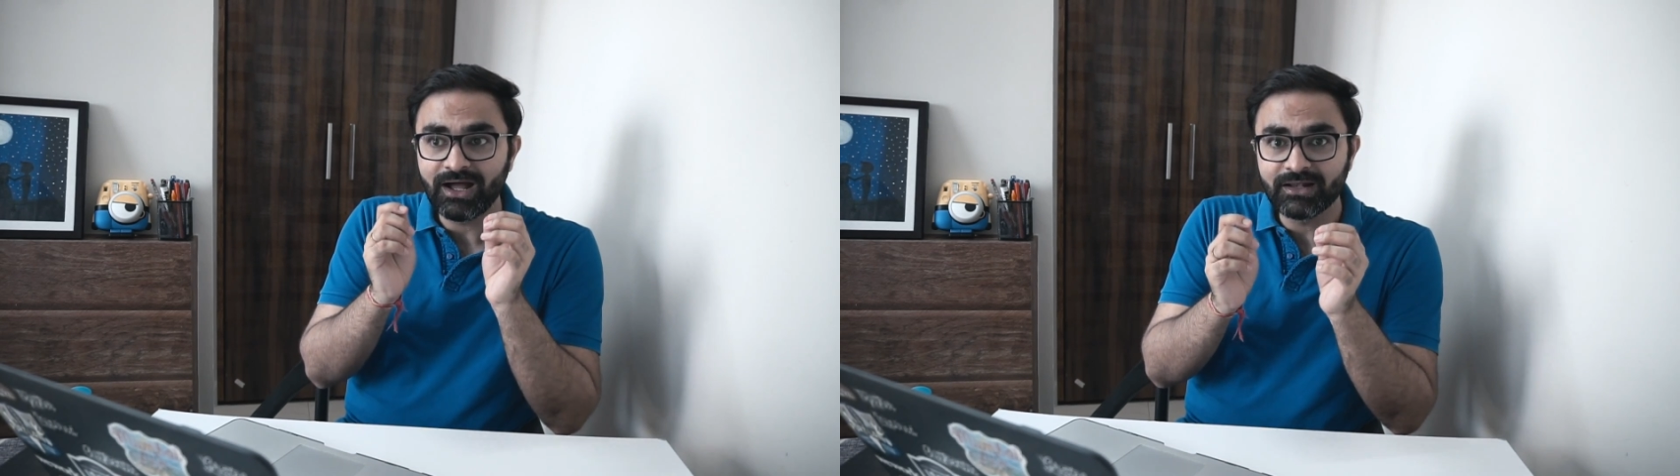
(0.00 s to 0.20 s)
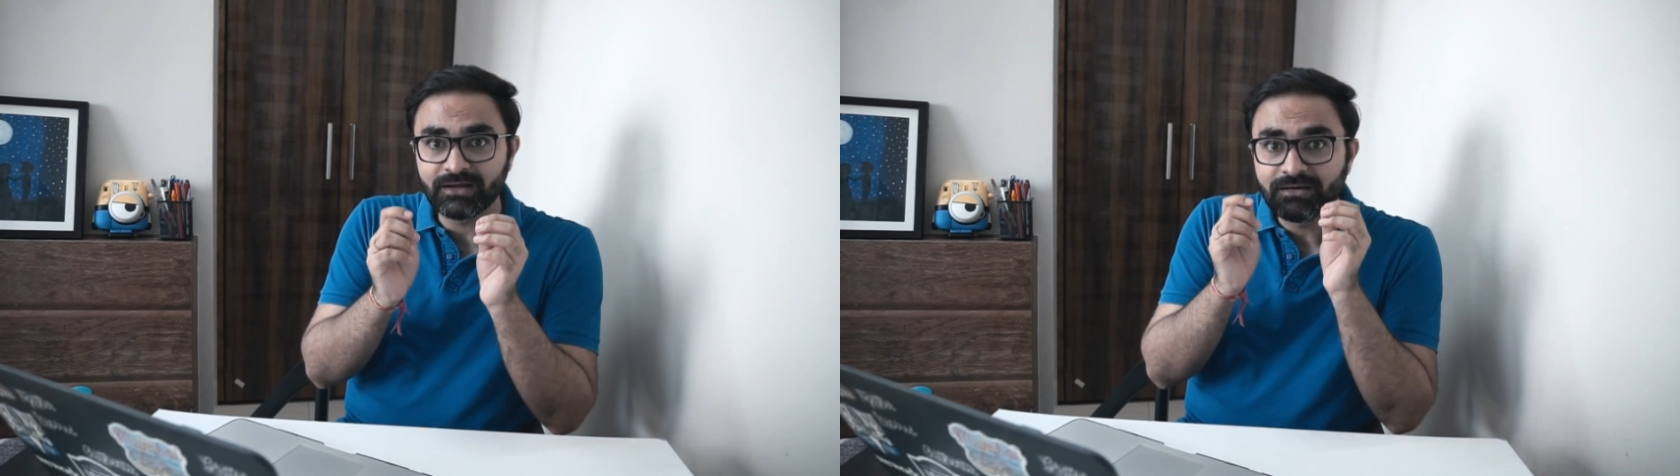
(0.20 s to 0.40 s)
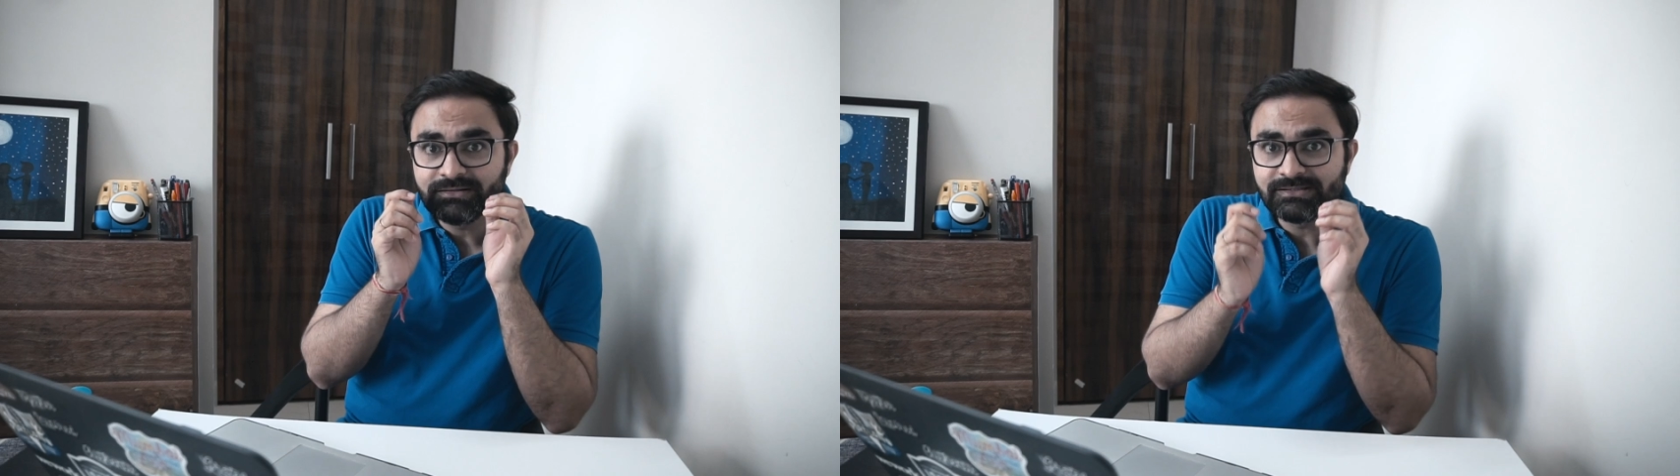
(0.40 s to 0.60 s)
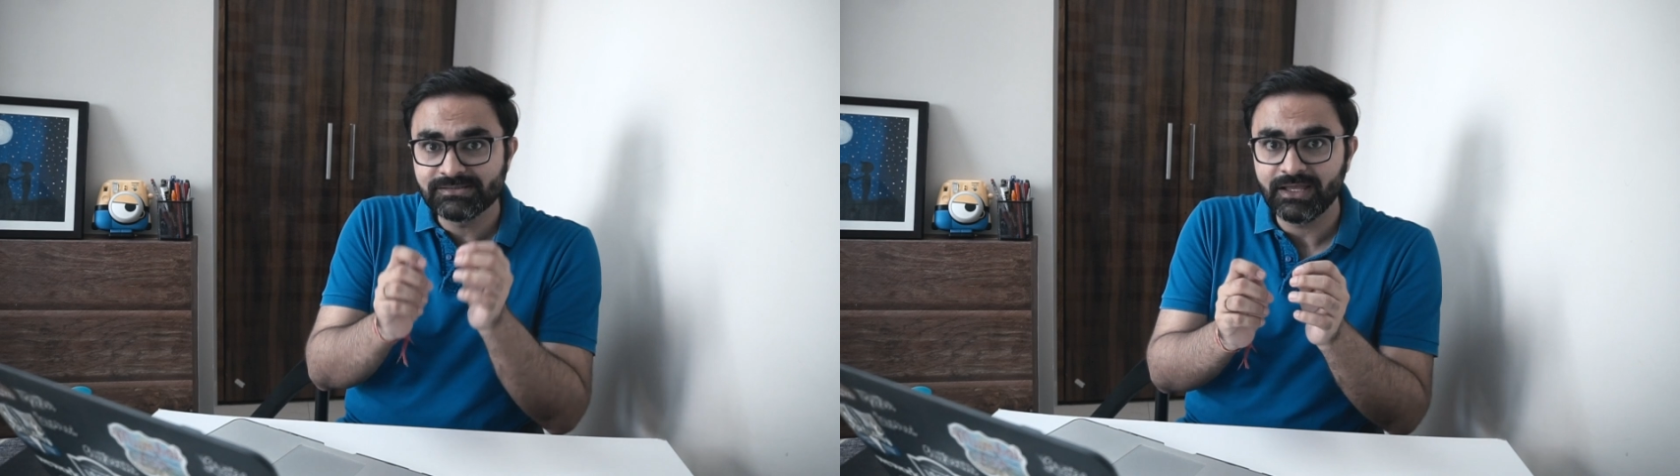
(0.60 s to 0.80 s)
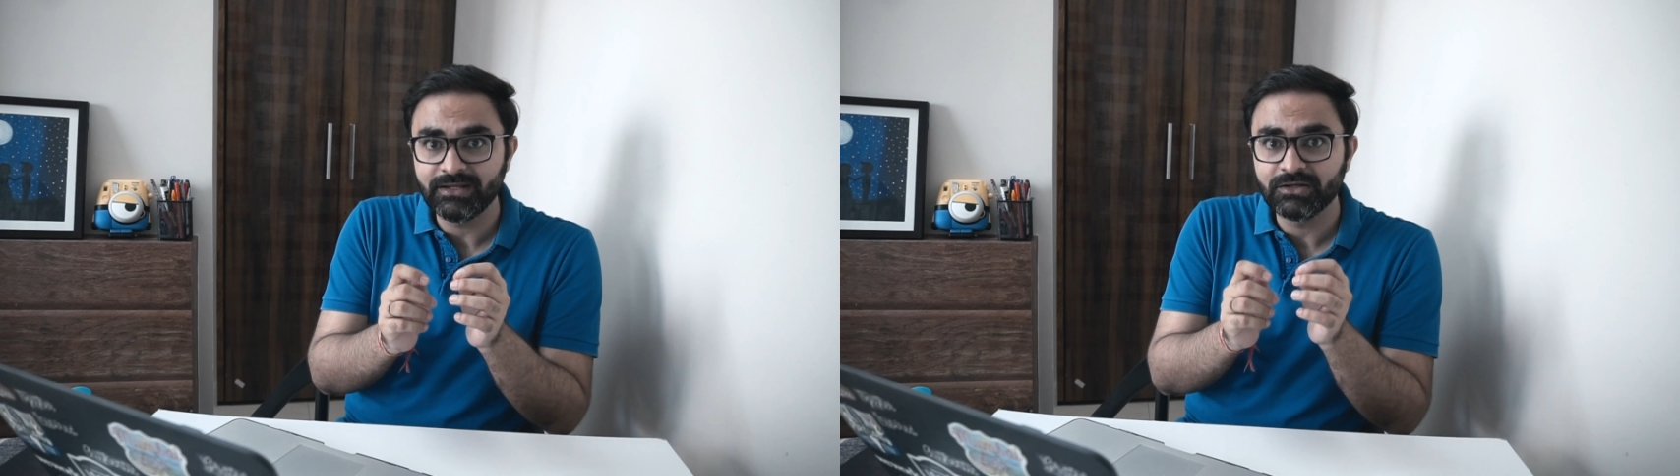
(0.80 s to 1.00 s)
are a
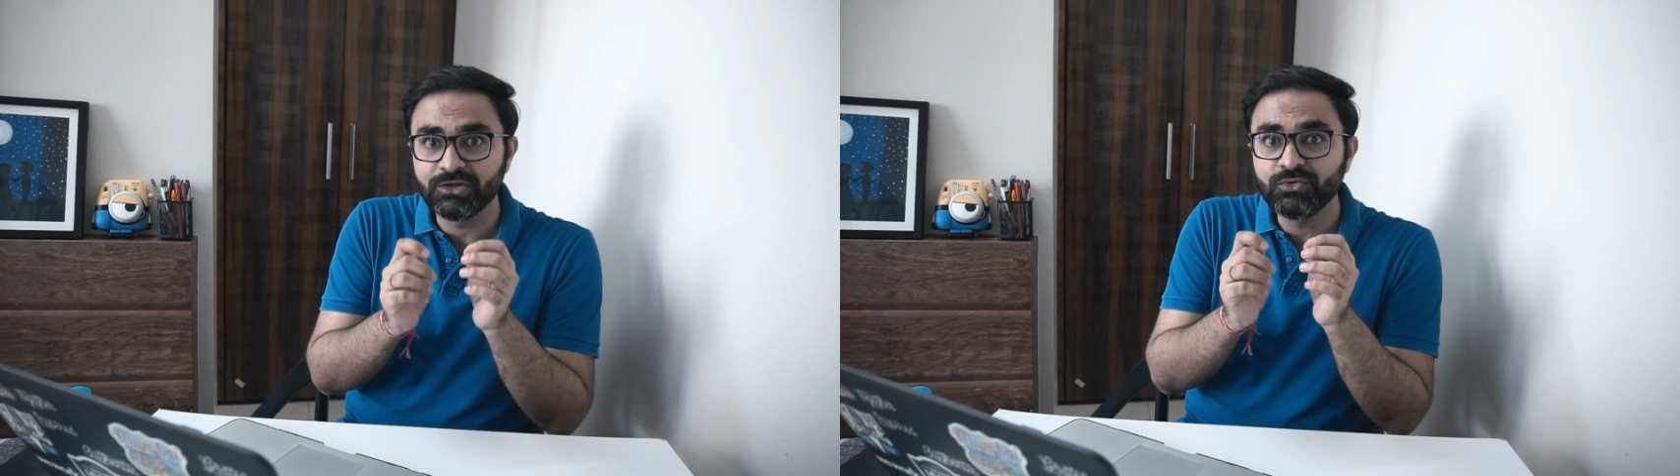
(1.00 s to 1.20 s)
designer,